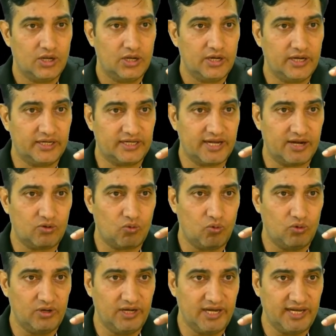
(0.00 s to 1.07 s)
It can
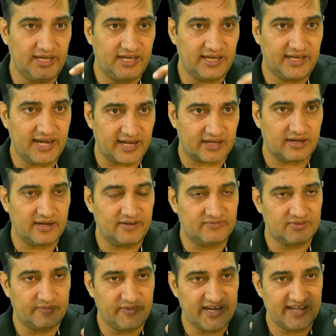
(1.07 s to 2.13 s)
only detect if
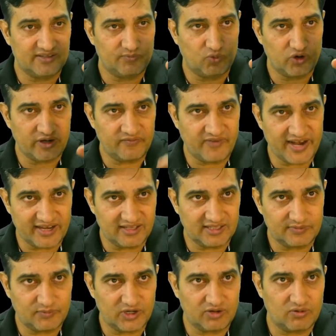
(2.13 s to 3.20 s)
somebody has modified
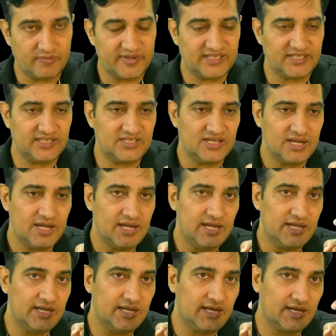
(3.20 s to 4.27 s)
this particular message,
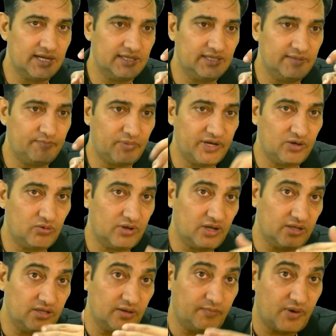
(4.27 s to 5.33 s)
the particular
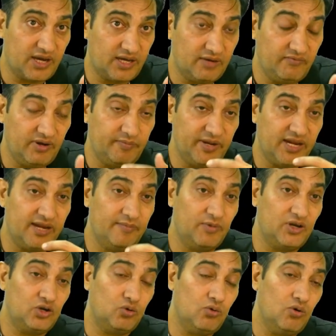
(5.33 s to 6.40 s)
other party will be
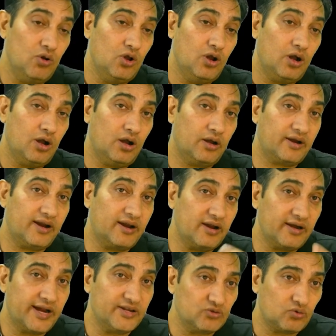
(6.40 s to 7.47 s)
able to
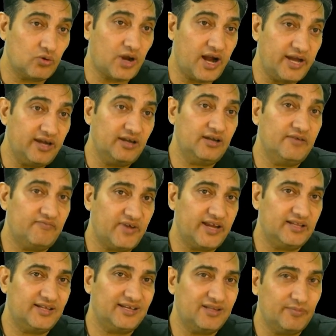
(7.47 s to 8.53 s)
recognize or identify
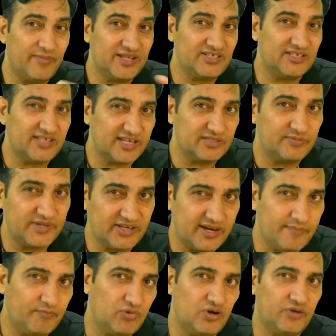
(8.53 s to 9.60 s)
that the message has been
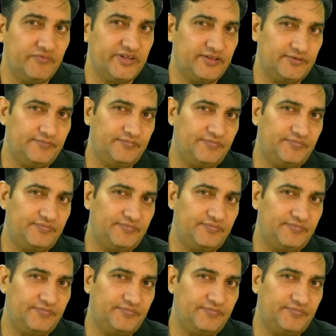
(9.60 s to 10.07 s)
tampered with.